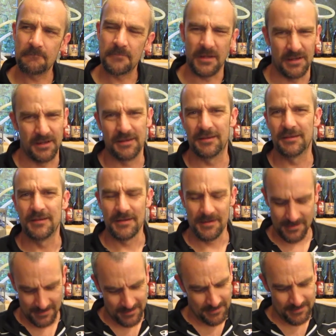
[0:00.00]
Yeah.
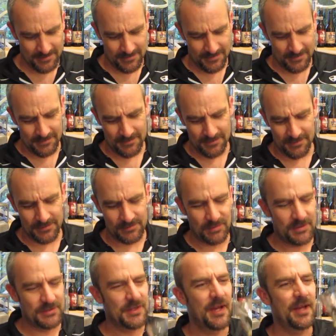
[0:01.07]
This
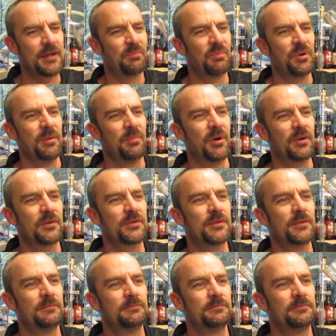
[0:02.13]
one is hard to put in a box.
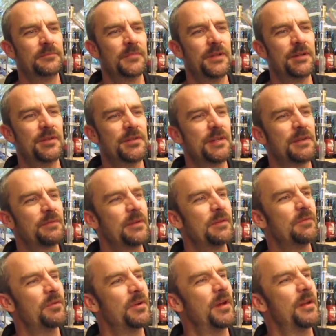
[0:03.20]
It is definitely
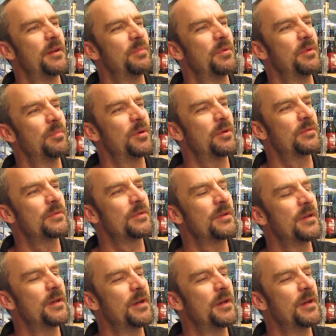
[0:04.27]
very hard to put in a box.